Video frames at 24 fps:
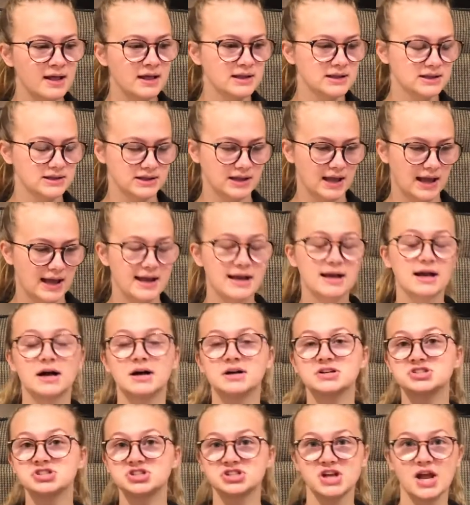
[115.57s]
like a
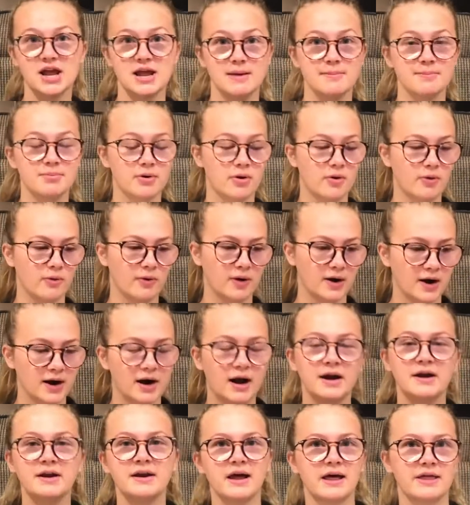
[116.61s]
shape or
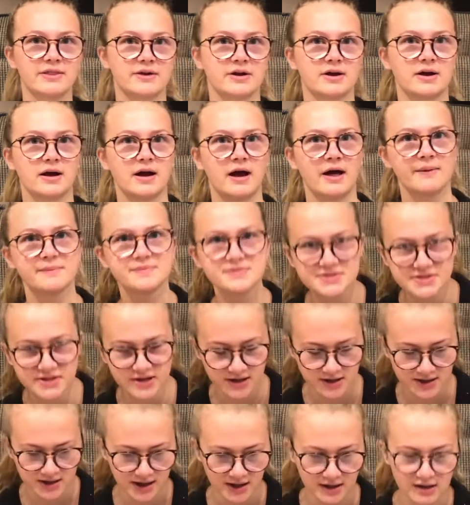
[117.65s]
another
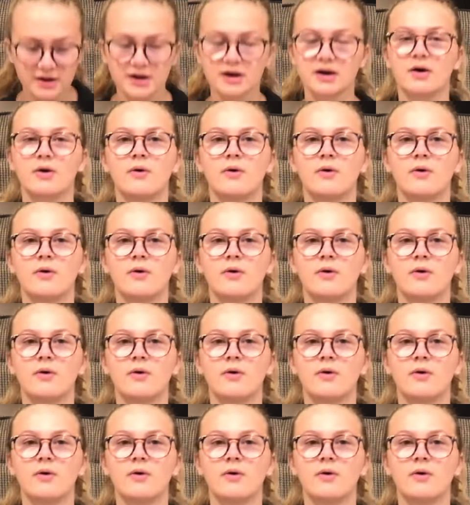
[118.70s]
obscure color,